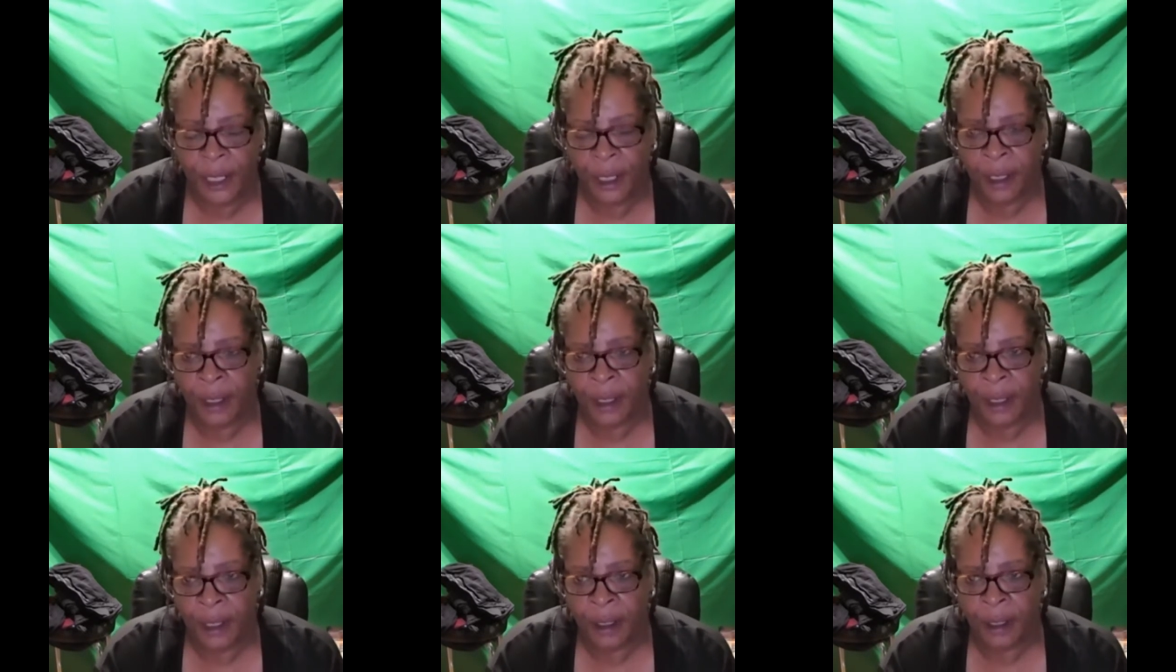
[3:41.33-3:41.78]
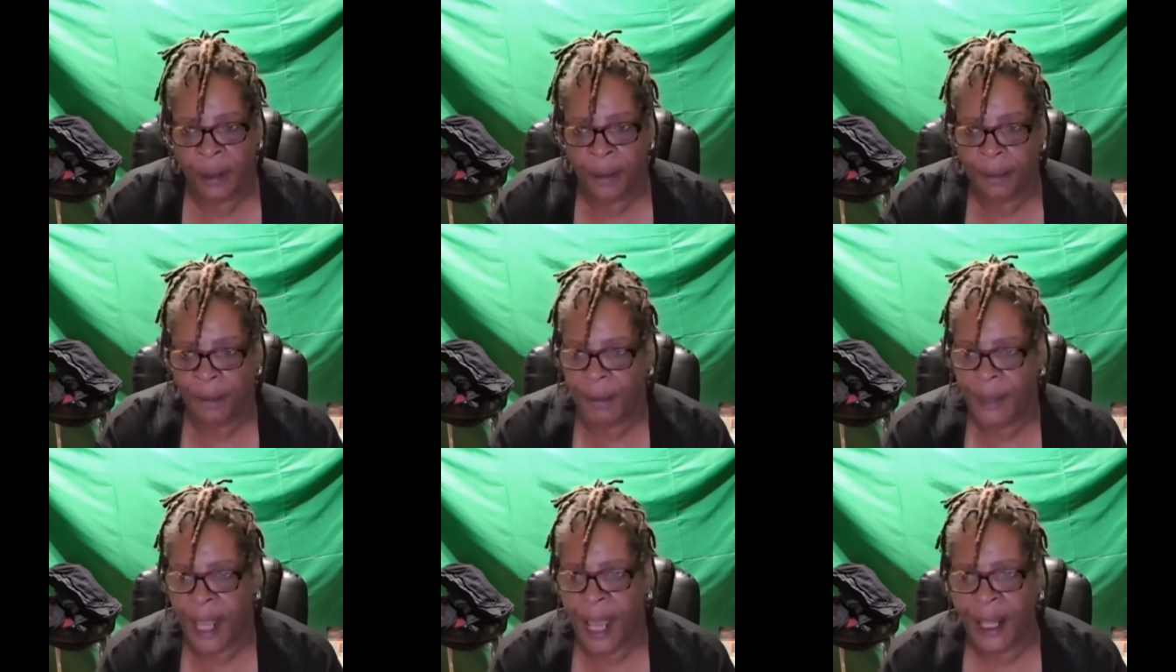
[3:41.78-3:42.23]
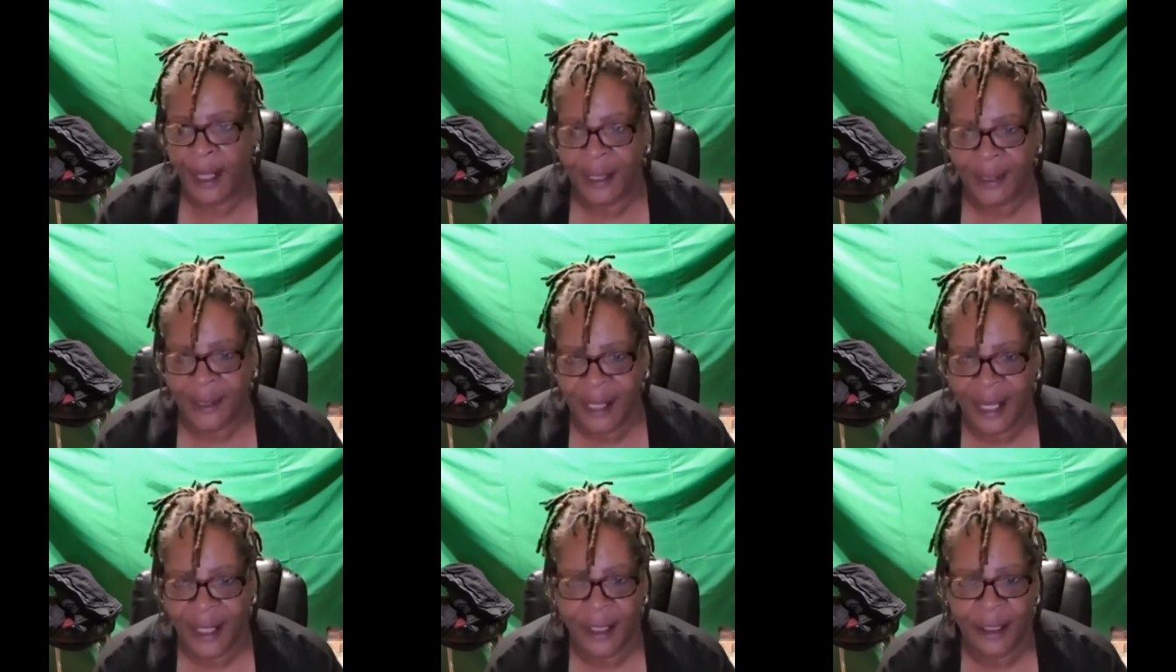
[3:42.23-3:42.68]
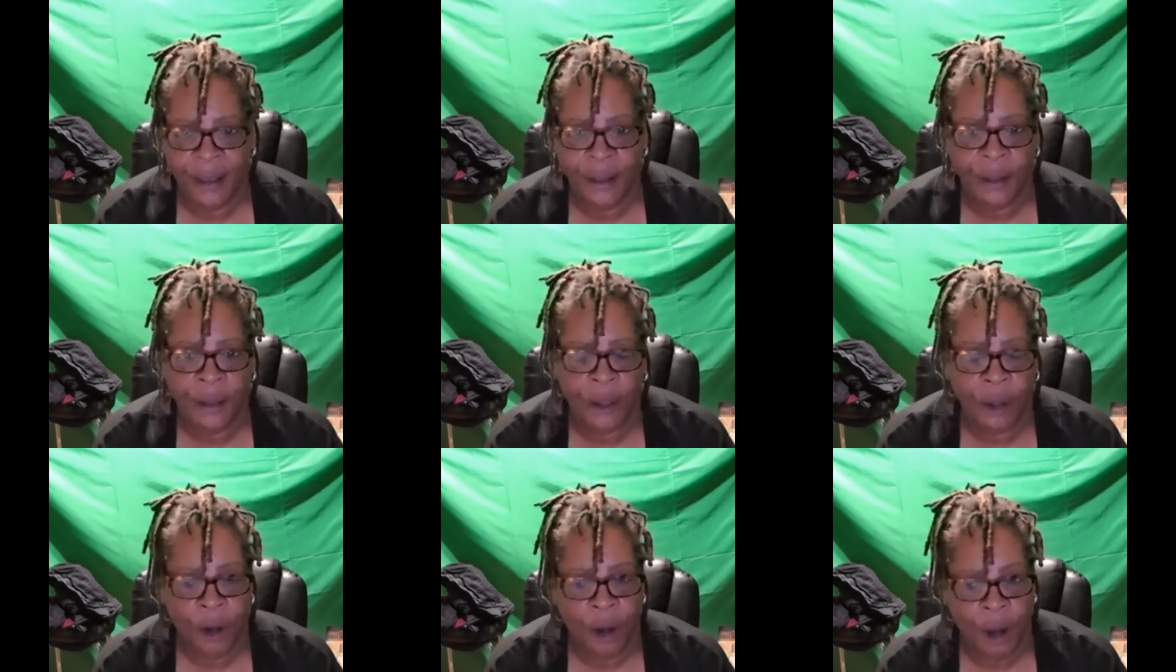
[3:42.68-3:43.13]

uh, um Alexandria